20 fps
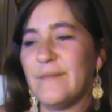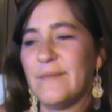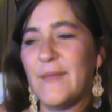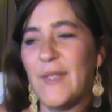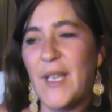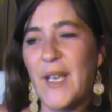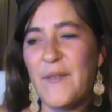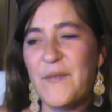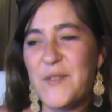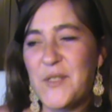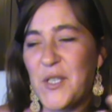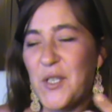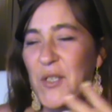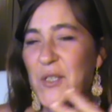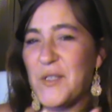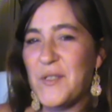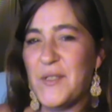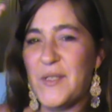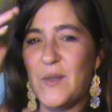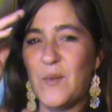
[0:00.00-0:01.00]
left
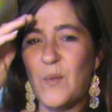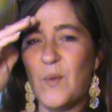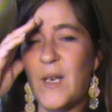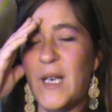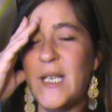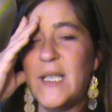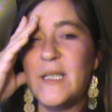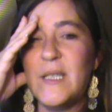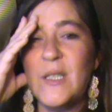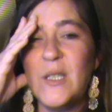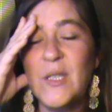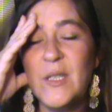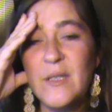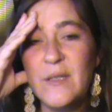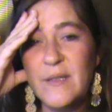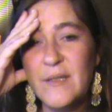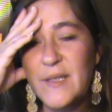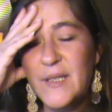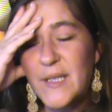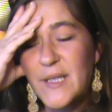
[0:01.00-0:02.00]
turns and right
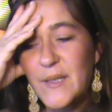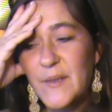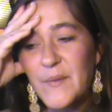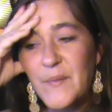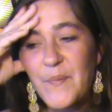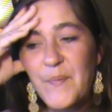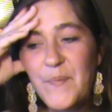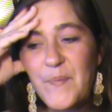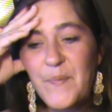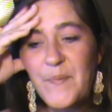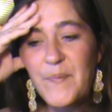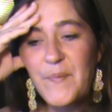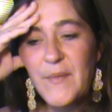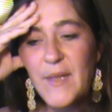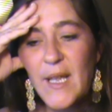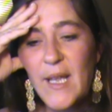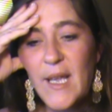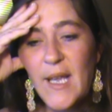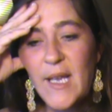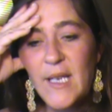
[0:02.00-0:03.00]
turns,
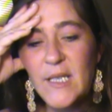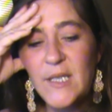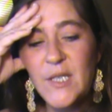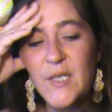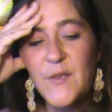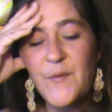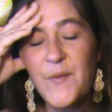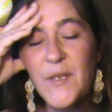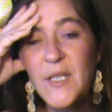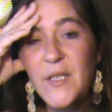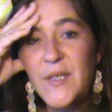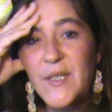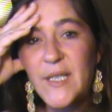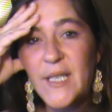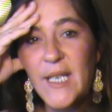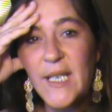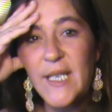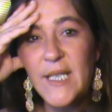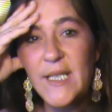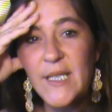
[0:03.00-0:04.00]
and it just feels
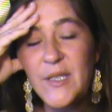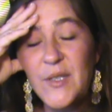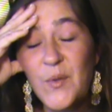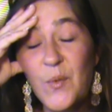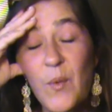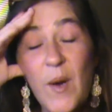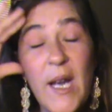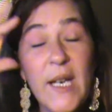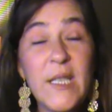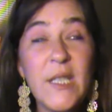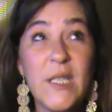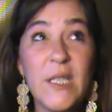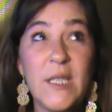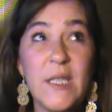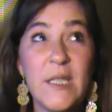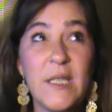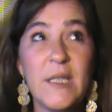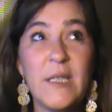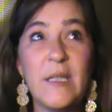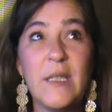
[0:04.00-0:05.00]
like any
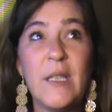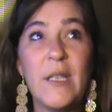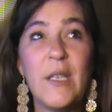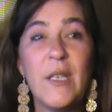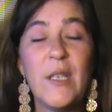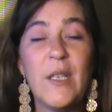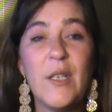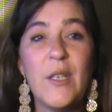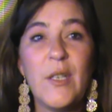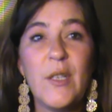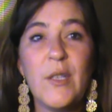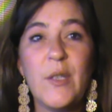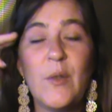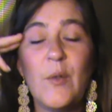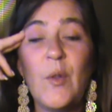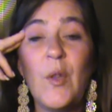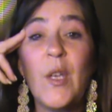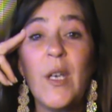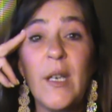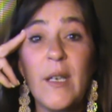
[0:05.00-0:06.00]
direction
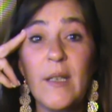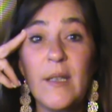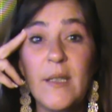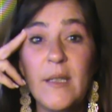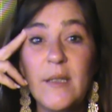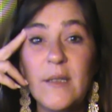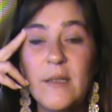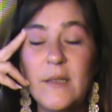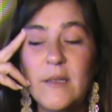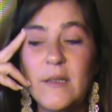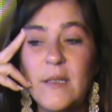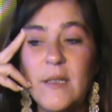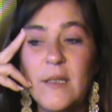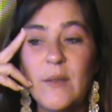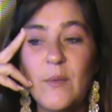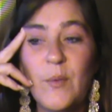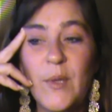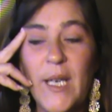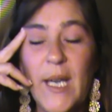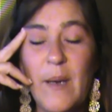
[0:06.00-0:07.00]
you look,
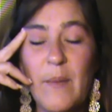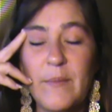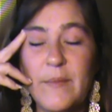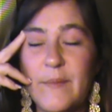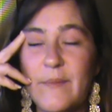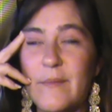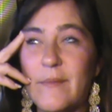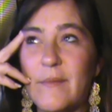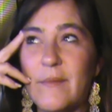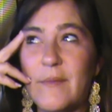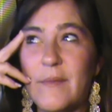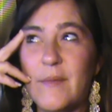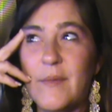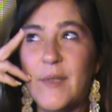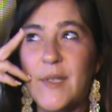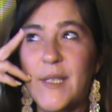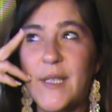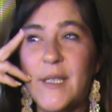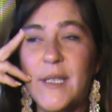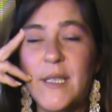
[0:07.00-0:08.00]
we got
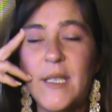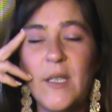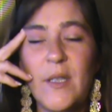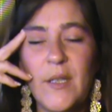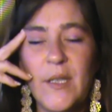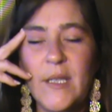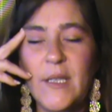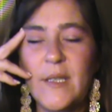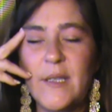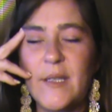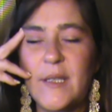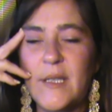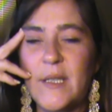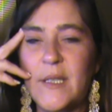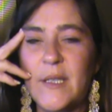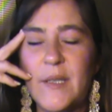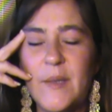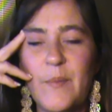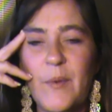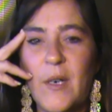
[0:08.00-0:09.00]

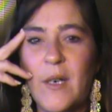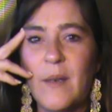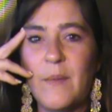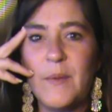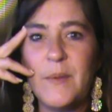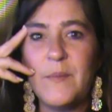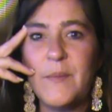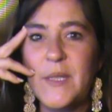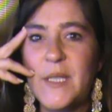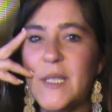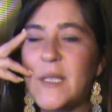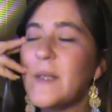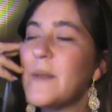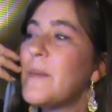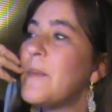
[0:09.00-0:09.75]
serious problems.